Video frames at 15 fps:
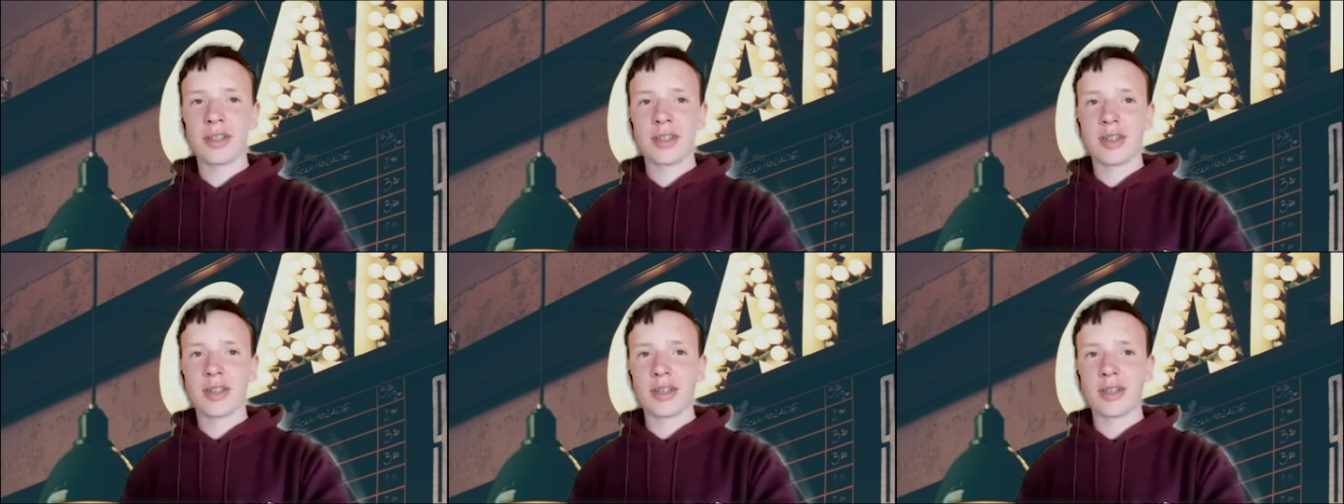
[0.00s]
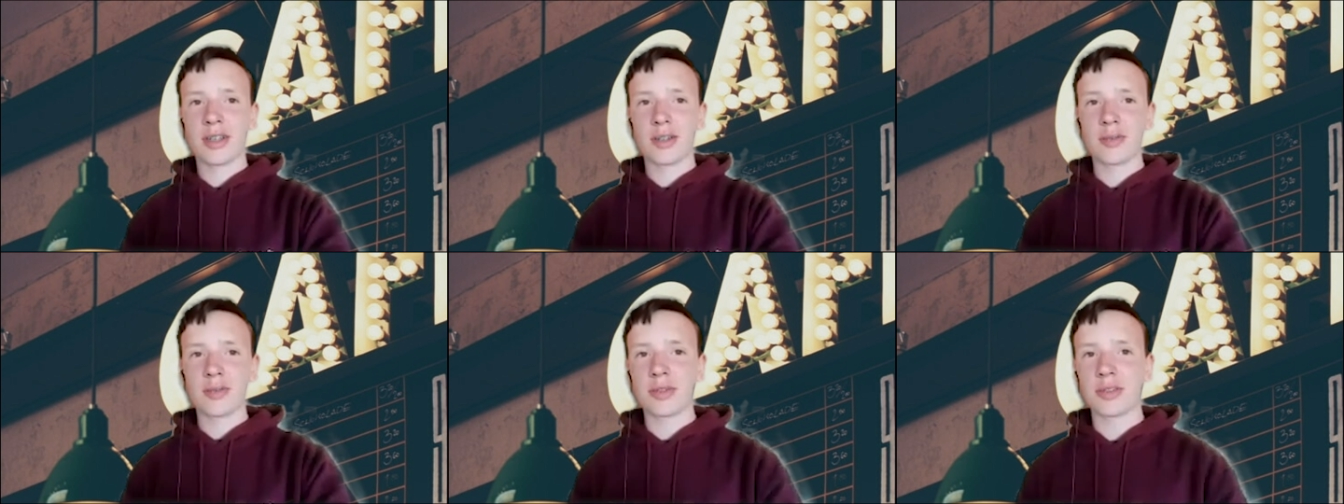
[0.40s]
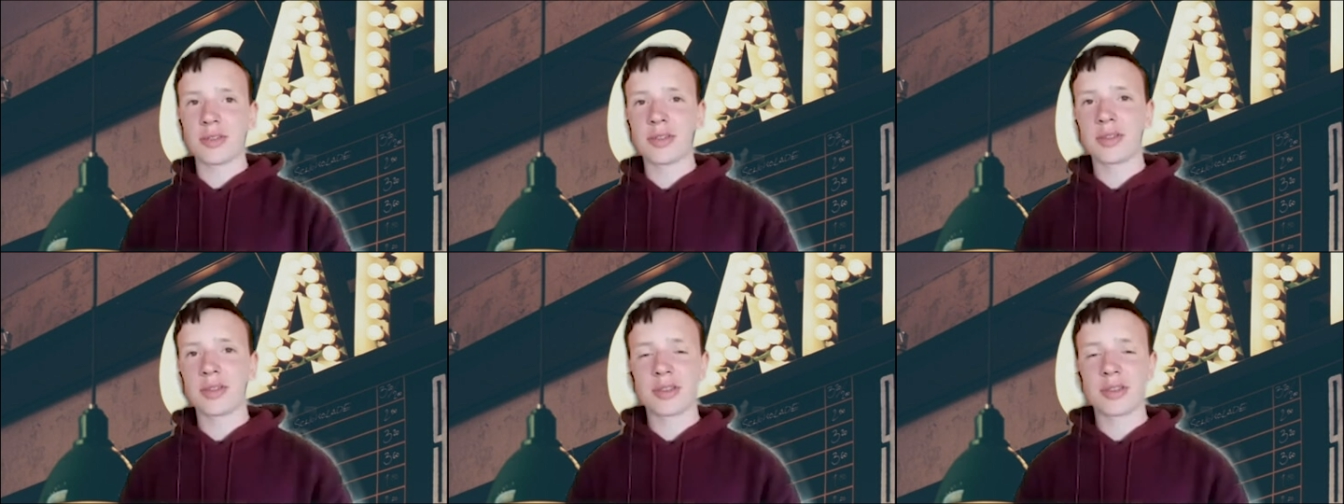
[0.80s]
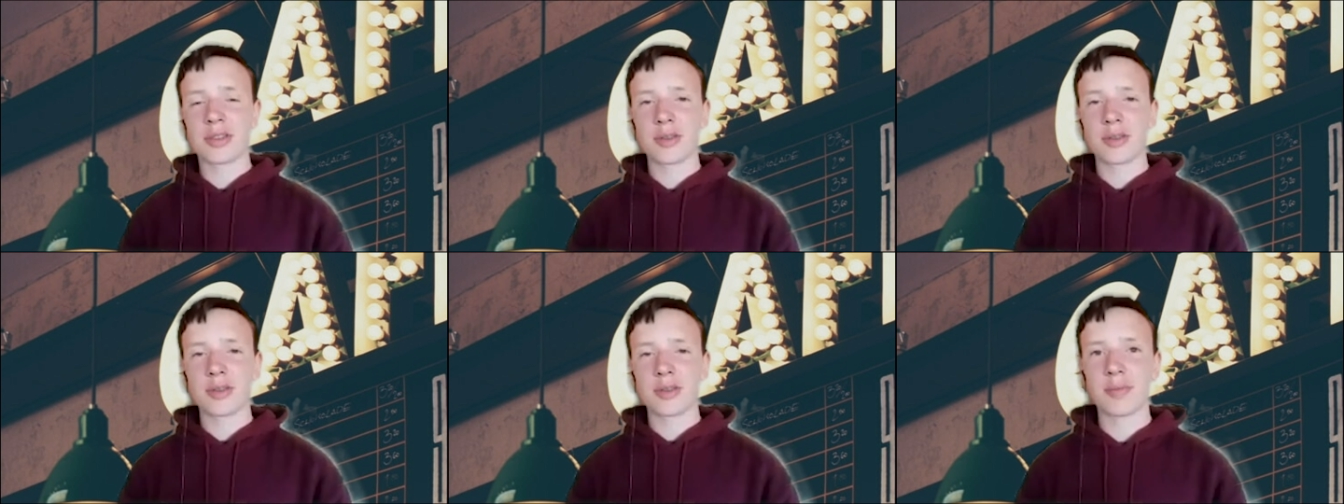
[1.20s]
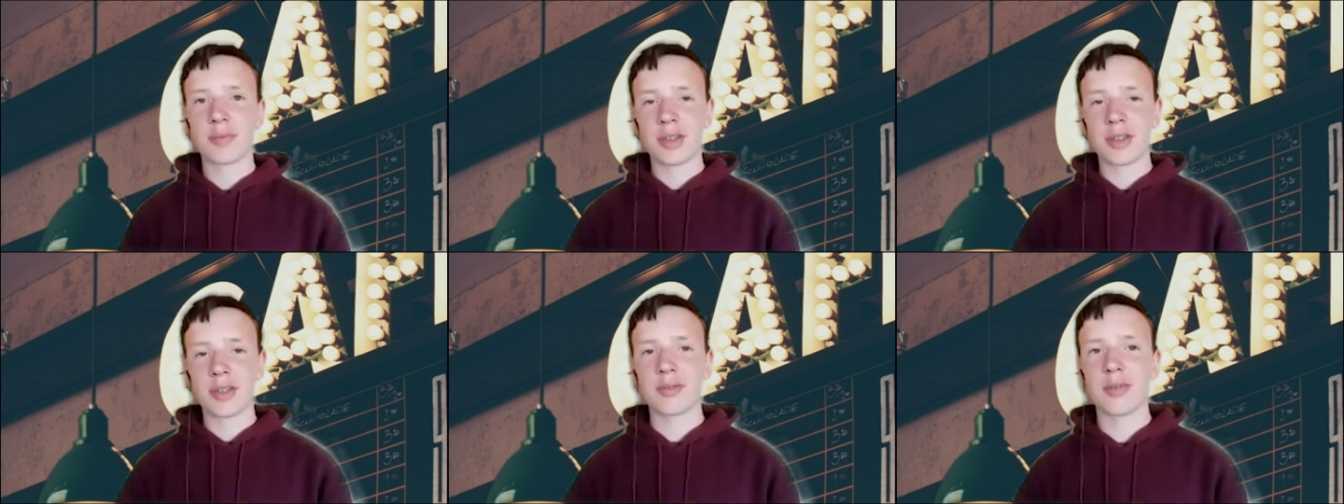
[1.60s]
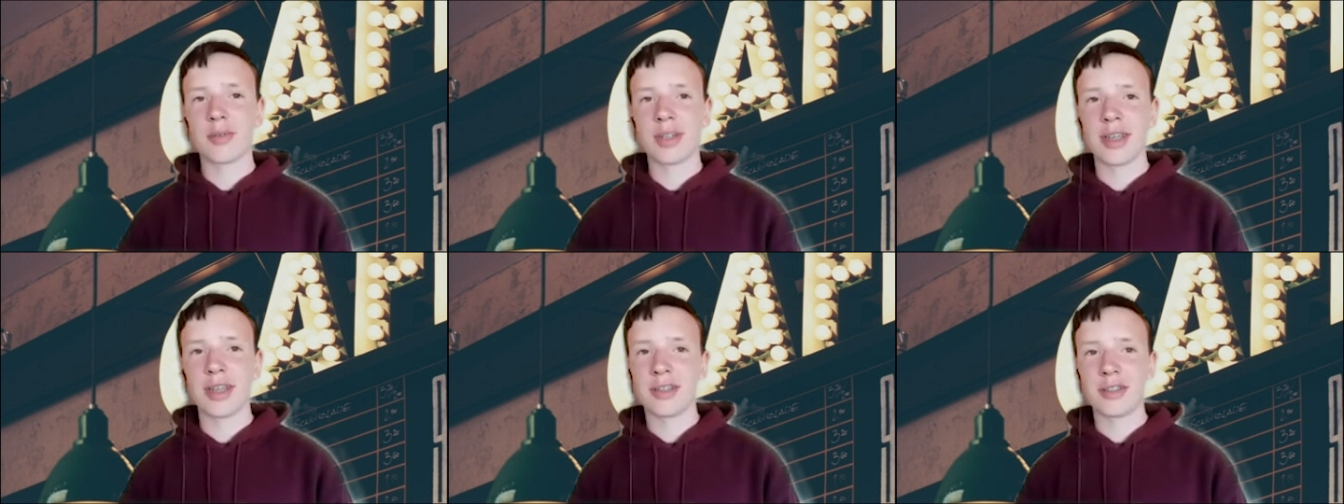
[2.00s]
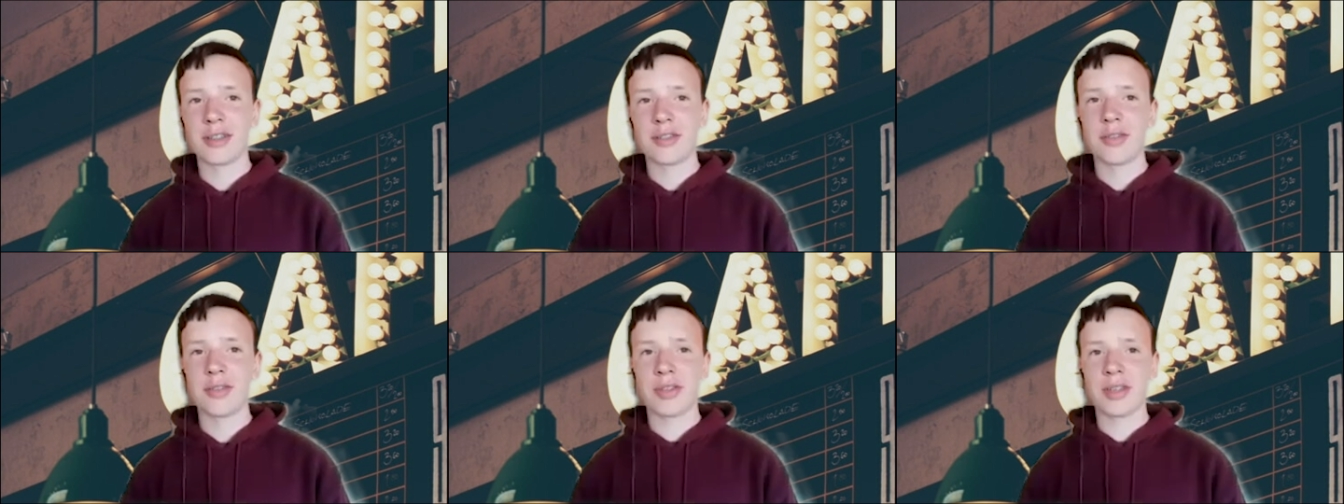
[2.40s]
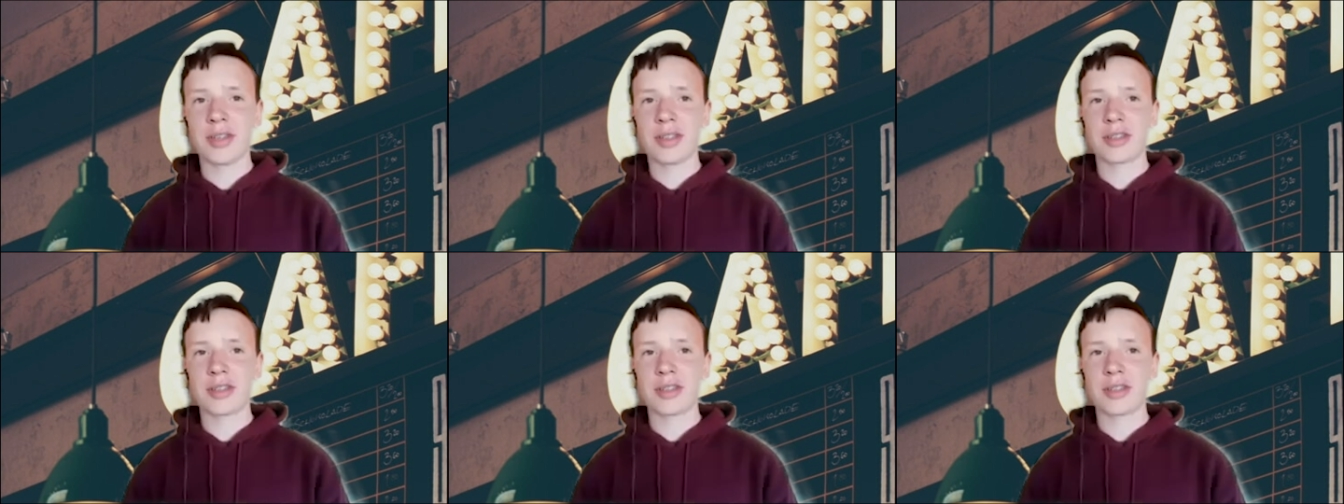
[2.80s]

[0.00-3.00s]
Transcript: uh, was uh, related to this.